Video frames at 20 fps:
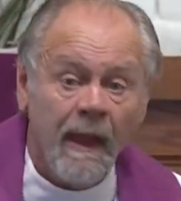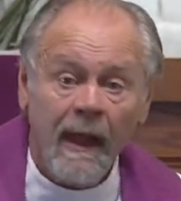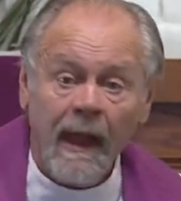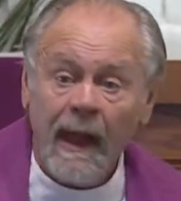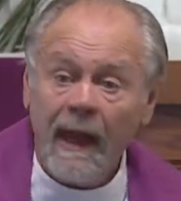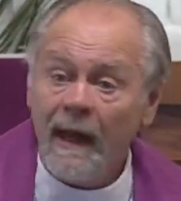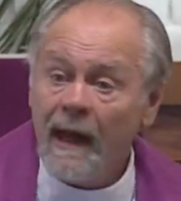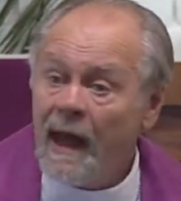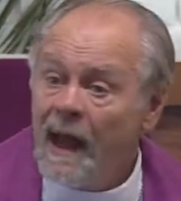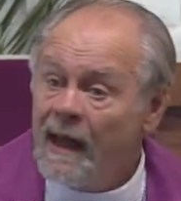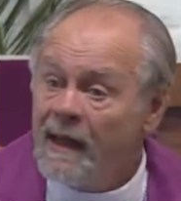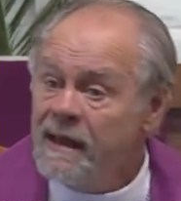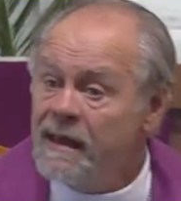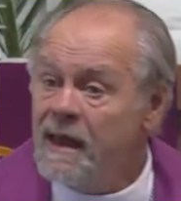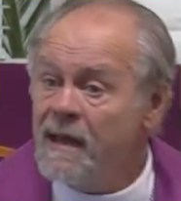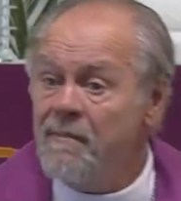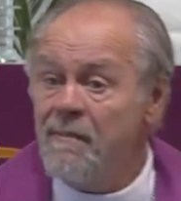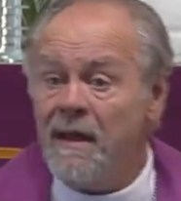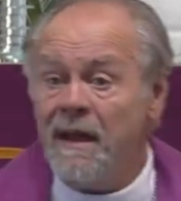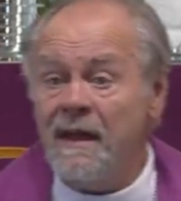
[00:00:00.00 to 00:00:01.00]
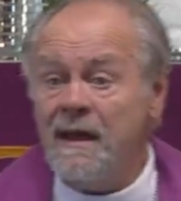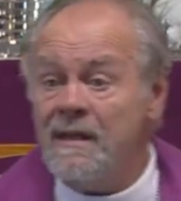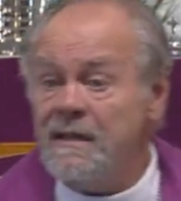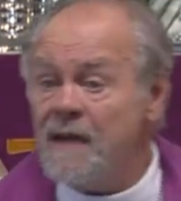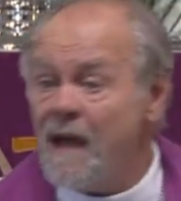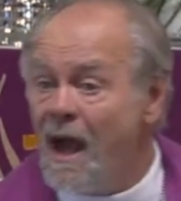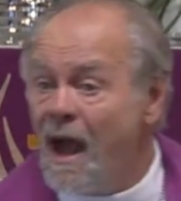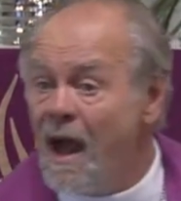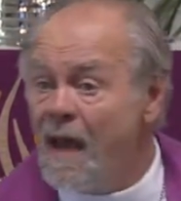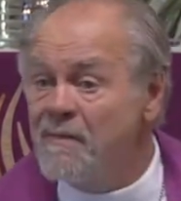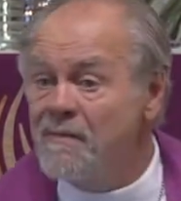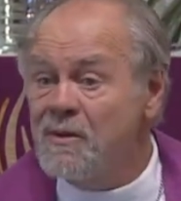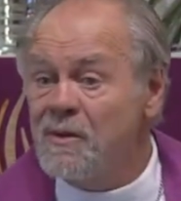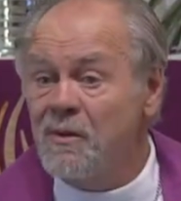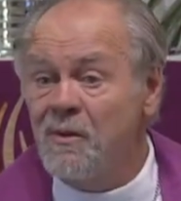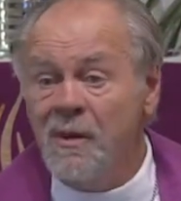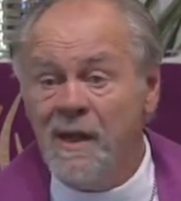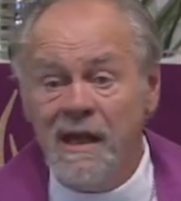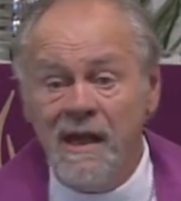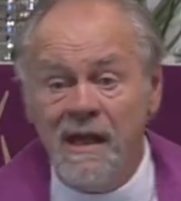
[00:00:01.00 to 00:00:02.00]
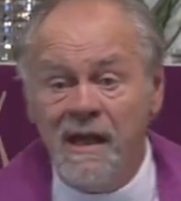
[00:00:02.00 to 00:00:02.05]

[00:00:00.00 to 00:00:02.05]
And I think many times we